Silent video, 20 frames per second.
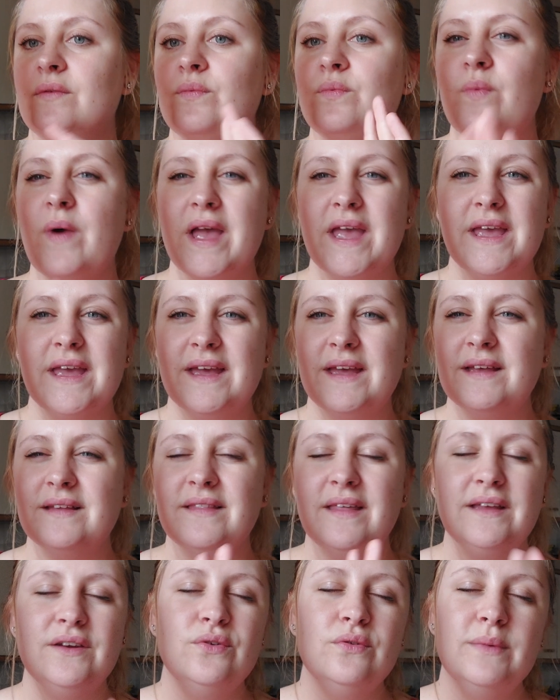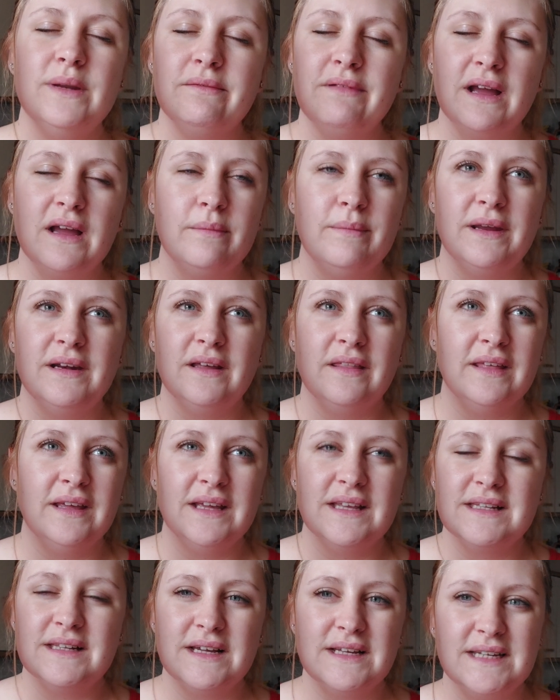wait, they normally recommend, I
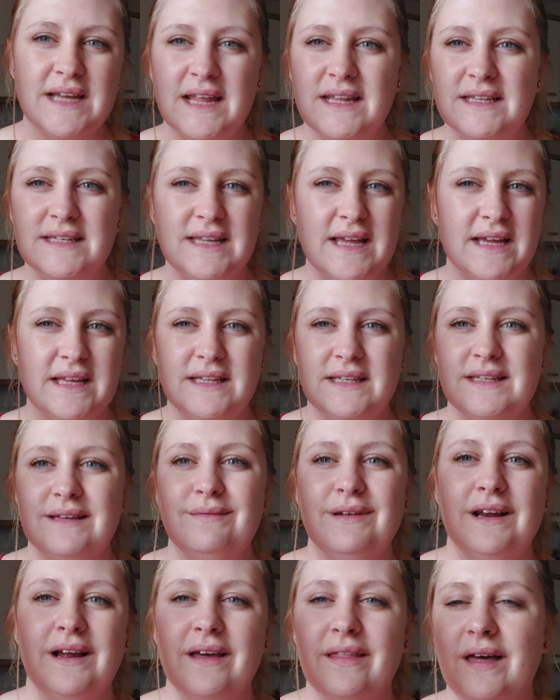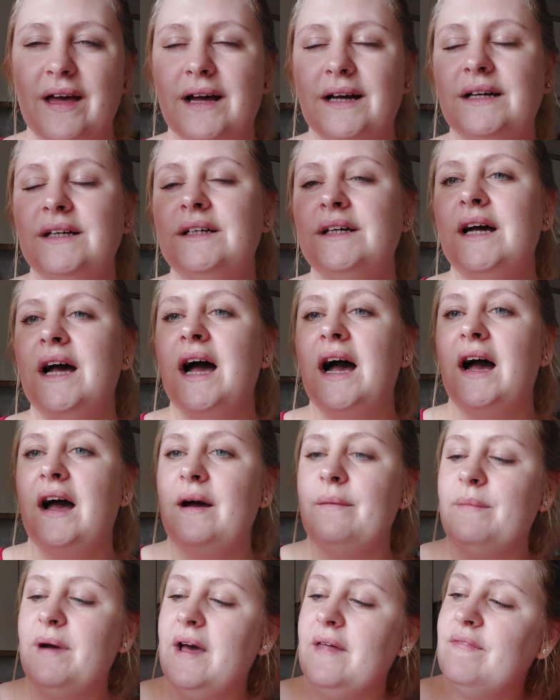think it's like 10 seconds, something like that,
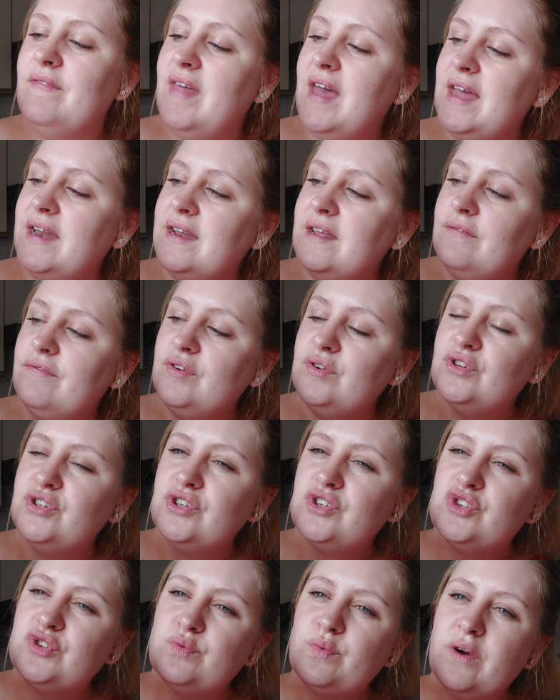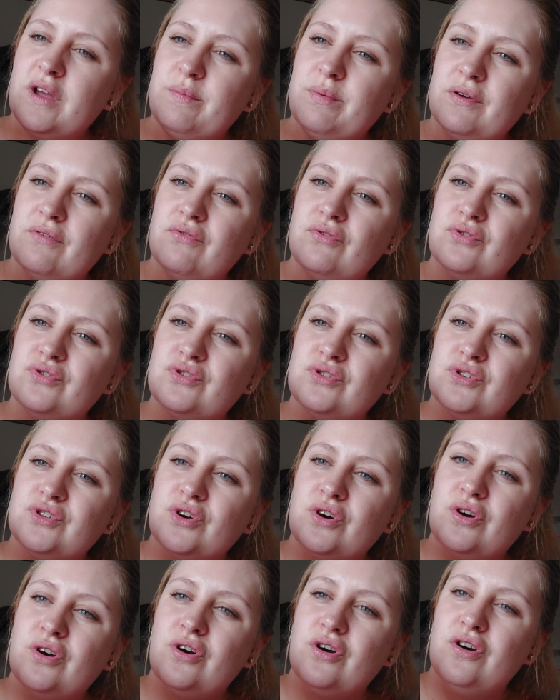and then if you just swipe across the
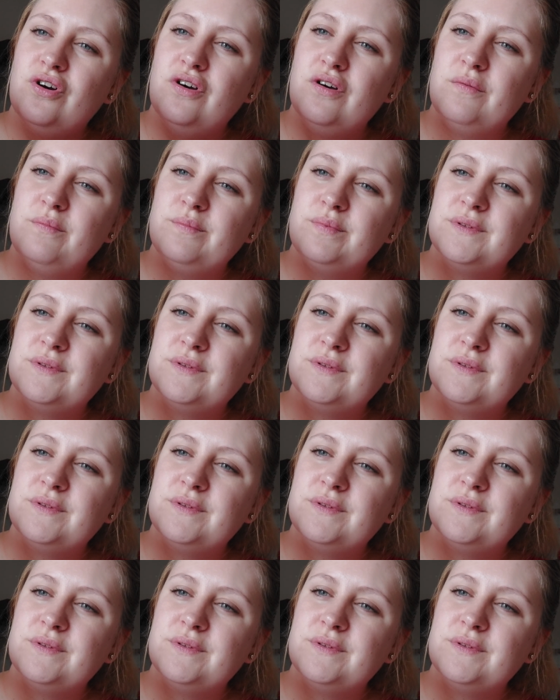top